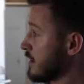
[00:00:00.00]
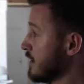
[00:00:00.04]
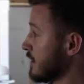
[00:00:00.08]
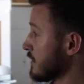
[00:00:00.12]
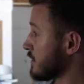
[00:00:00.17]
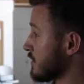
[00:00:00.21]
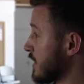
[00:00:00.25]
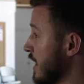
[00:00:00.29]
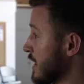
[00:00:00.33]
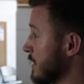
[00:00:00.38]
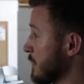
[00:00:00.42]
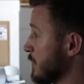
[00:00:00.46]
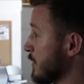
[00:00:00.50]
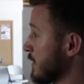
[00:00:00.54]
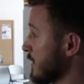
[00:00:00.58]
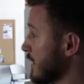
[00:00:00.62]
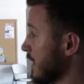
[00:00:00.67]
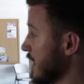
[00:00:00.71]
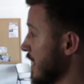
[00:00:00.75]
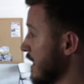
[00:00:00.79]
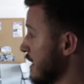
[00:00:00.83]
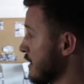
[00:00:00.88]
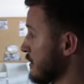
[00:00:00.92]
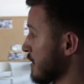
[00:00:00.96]
trying to
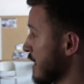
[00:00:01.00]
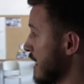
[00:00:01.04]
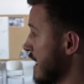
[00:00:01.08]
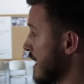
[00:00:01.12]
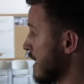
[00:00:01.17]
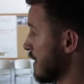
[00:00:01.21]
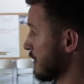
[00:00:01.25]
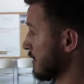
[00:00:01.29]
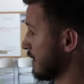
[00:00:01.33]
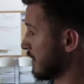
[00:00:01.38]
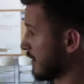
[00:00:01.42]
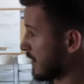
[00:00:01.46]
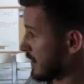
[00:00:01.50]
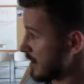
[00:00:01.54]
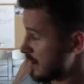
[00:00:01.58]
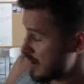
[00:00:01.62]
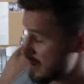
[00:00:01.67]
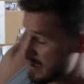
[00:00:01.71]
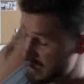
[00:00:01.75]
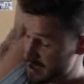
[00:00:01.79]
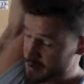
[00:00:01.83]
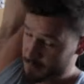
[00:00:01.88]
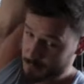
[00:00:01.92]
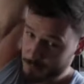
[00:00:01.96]
play around
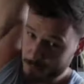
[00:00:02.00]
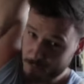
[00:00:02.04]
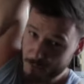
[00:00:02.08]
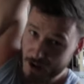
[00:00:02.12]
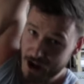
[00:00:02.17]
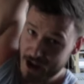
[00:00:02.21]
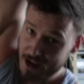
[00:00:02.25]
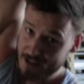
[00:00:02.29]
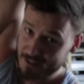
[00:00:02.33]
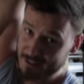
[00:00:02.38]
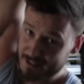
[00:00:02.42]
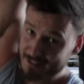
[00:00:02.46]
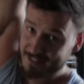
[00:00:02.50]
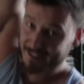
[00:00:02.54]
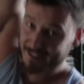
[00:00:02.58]
and find the